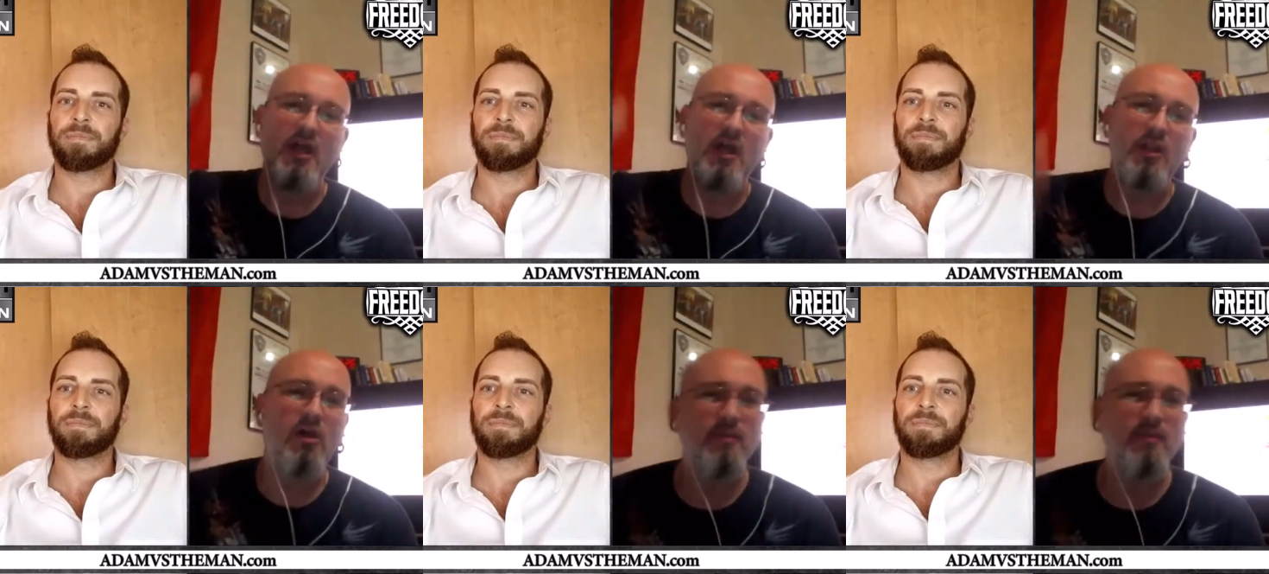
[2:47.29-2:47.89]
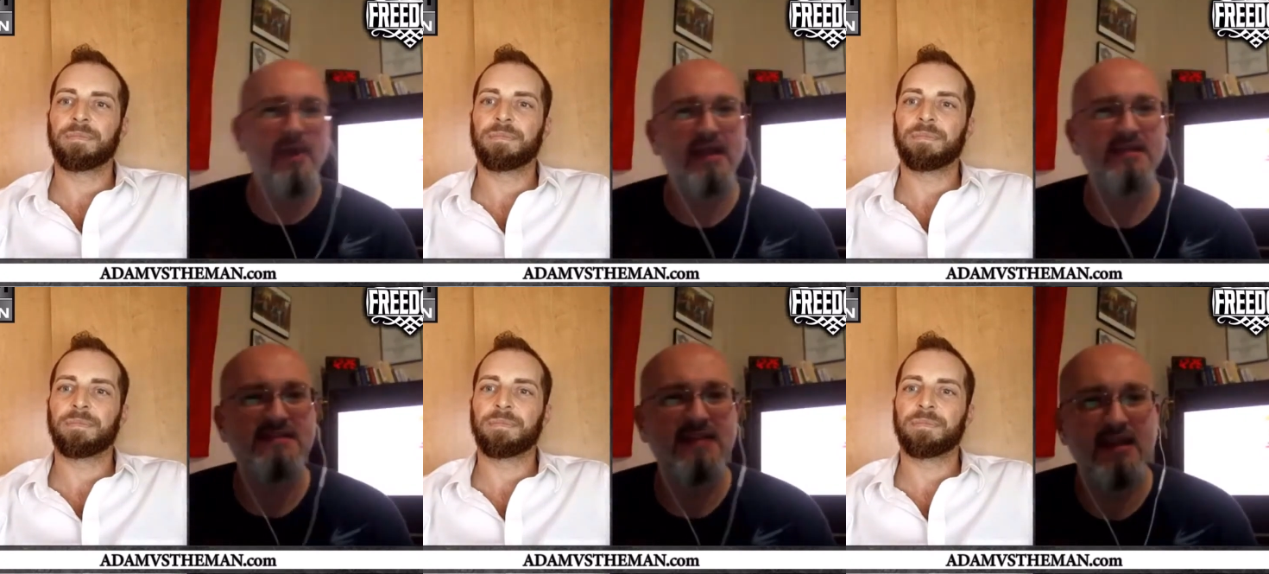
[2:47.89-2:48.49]
Speaker 1: along the
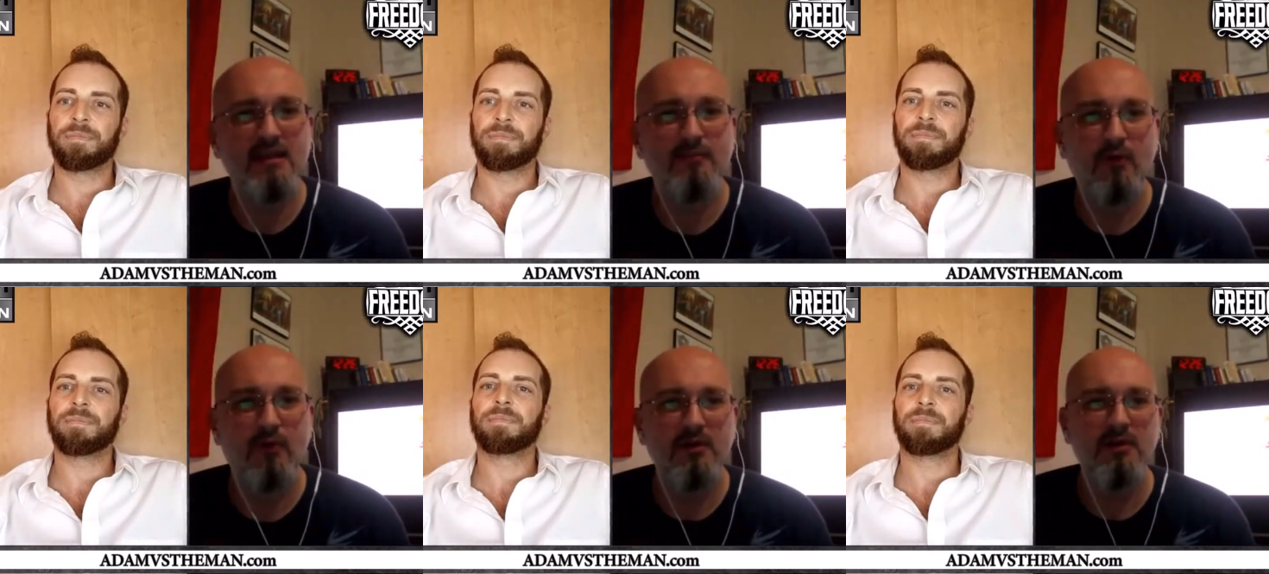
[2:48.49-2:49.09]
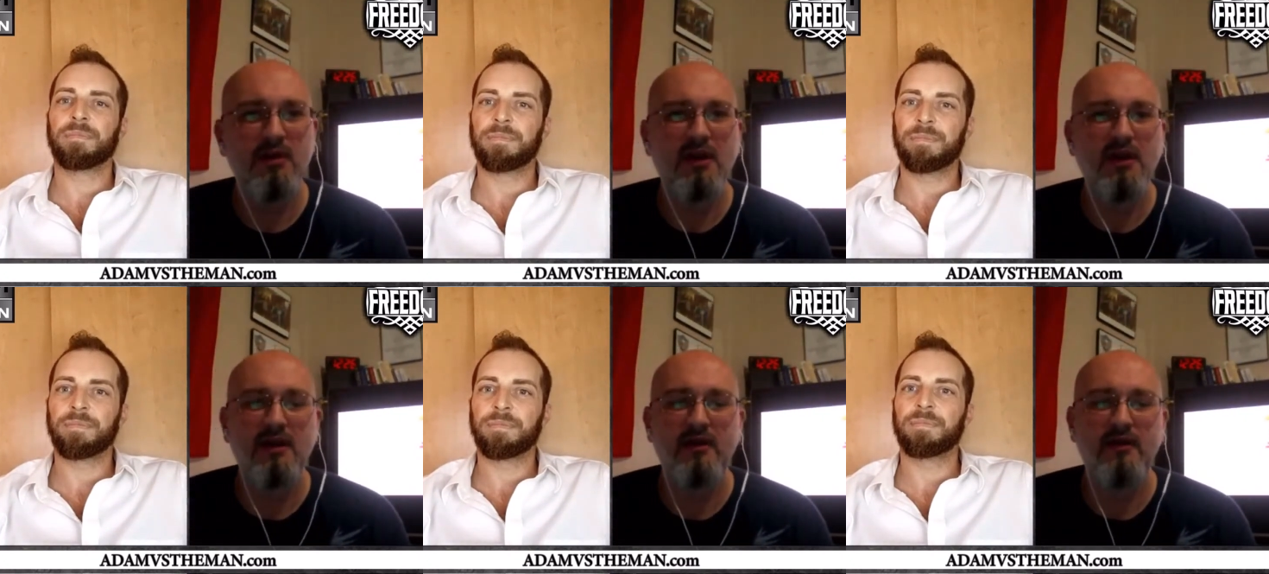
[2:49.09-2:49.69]
Pakistani border.
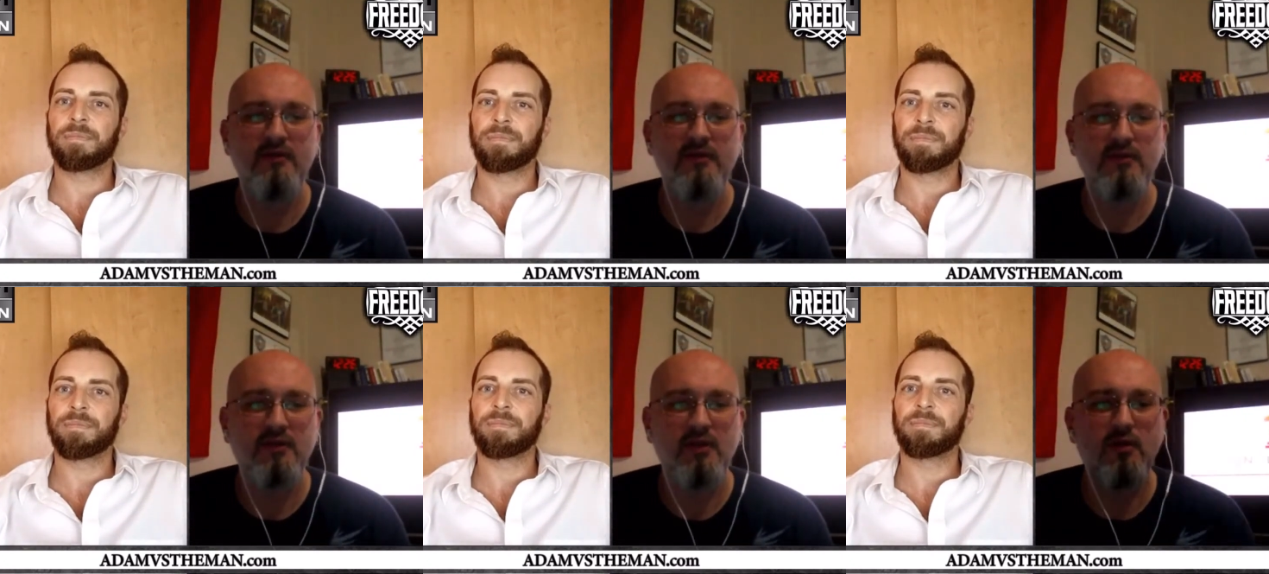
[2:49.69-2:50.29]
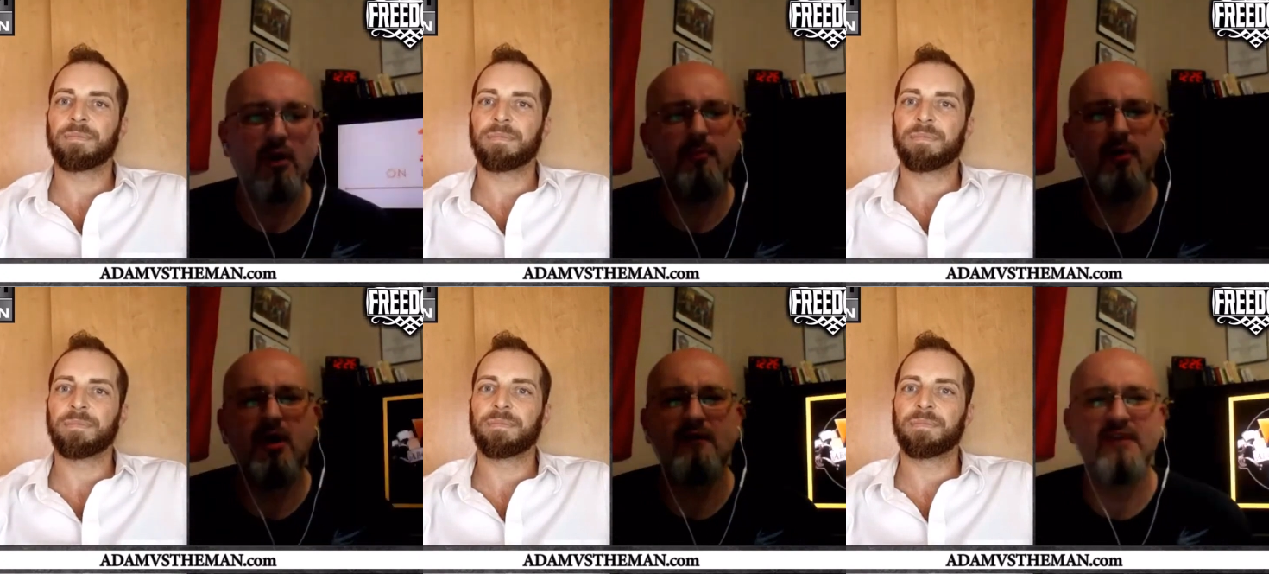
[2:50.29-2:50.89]
Uh, the
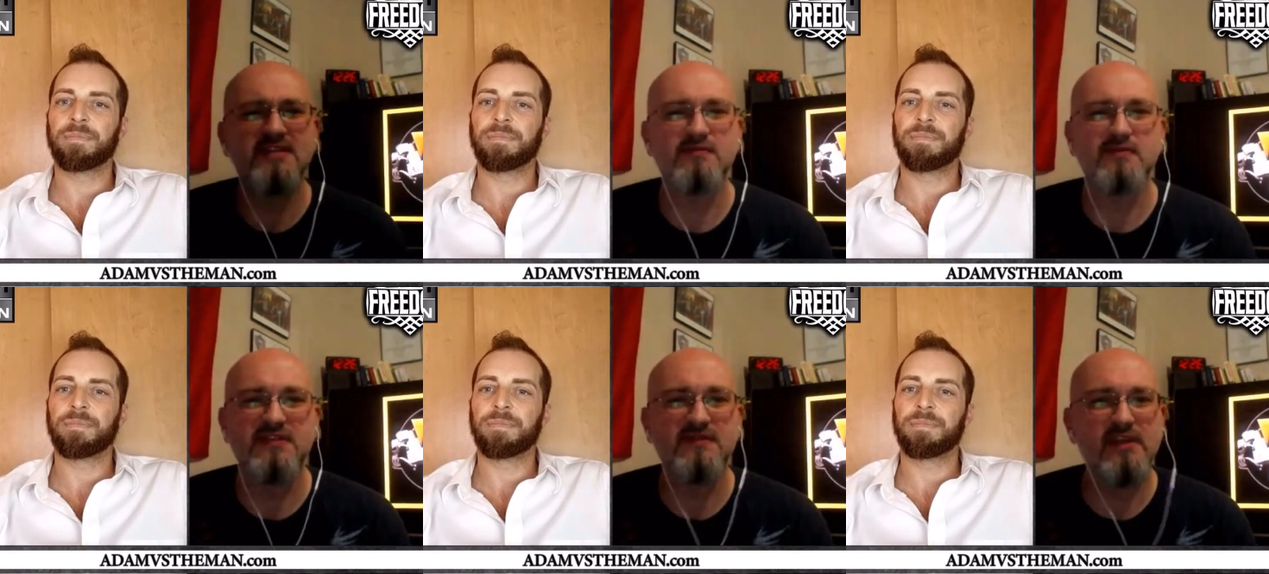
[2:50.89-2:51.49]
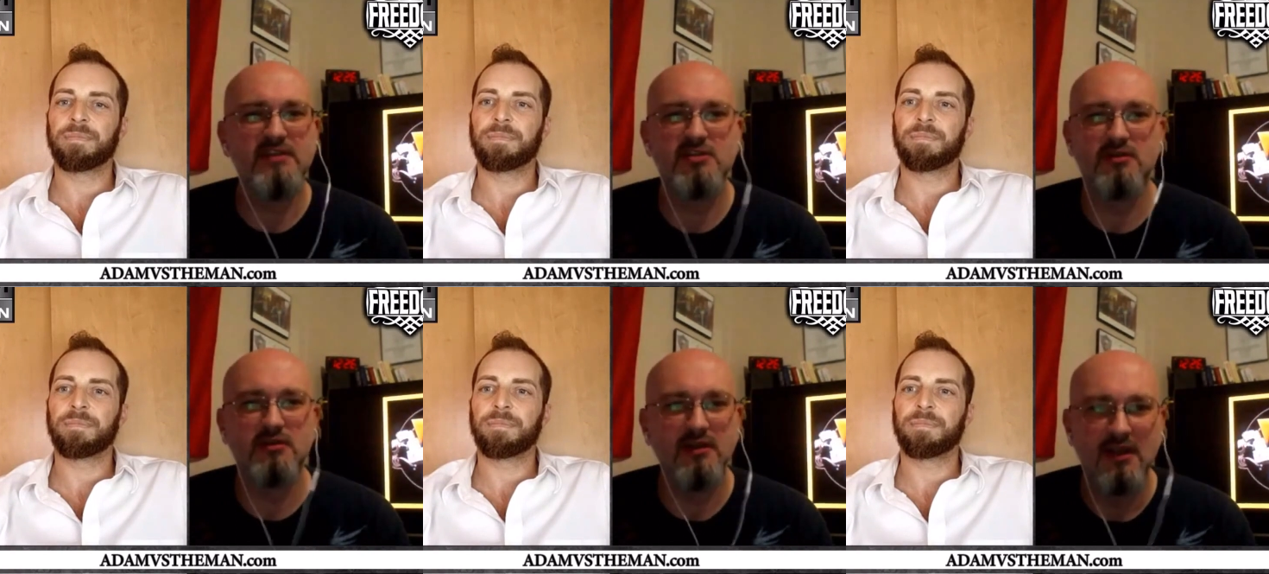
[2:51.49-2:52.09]
Konar province was
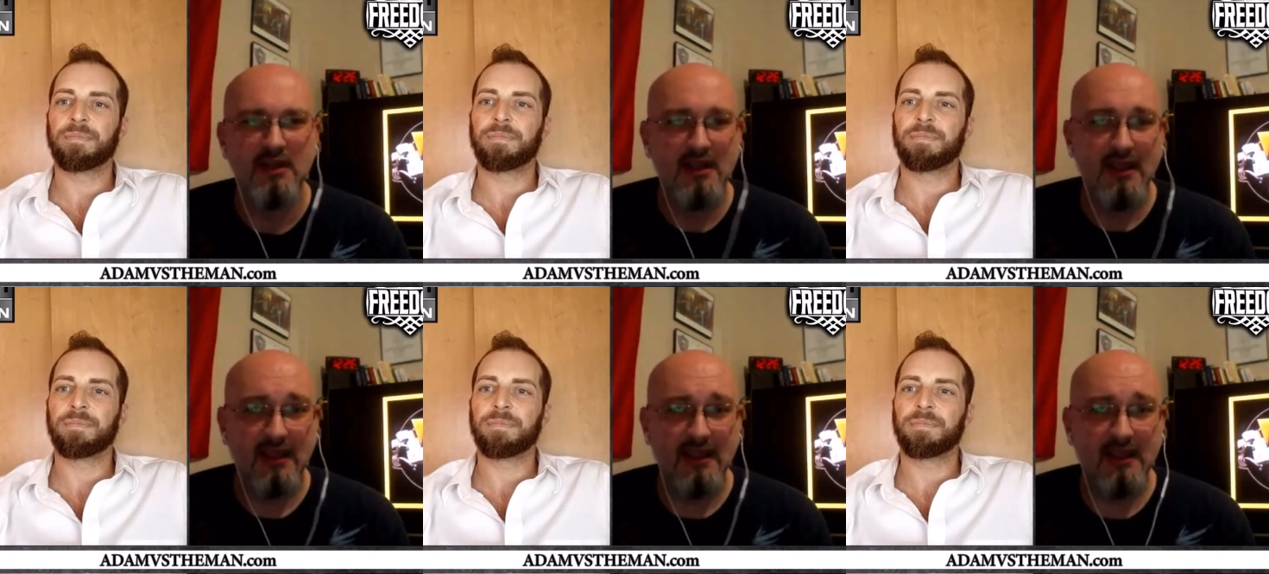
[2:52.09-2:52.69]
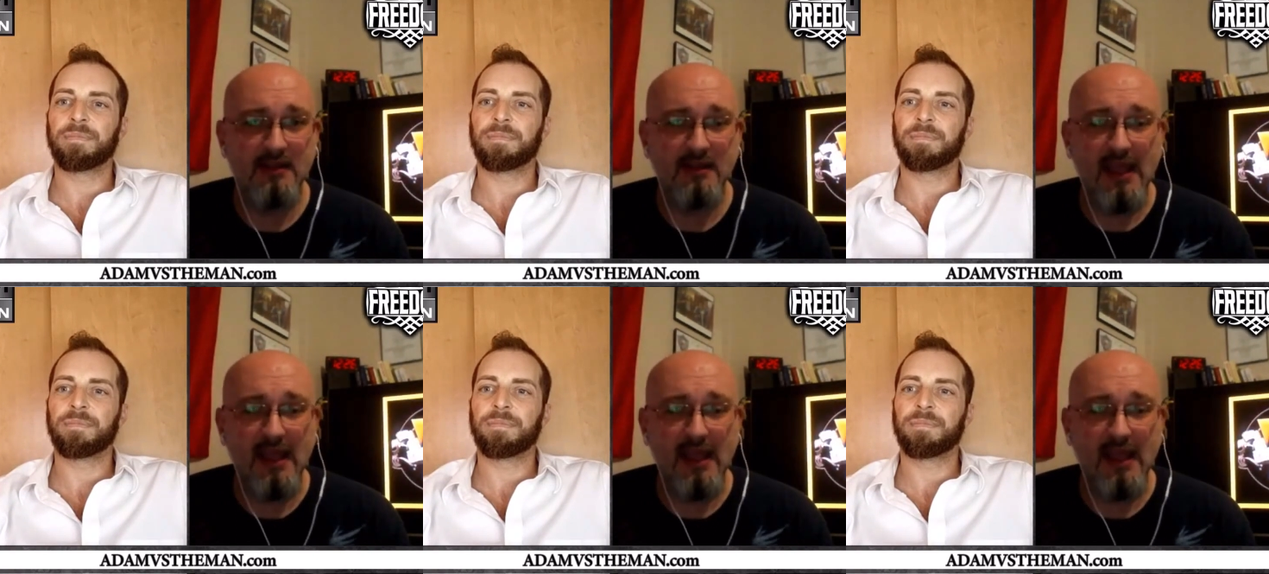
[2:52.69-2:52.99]
featured in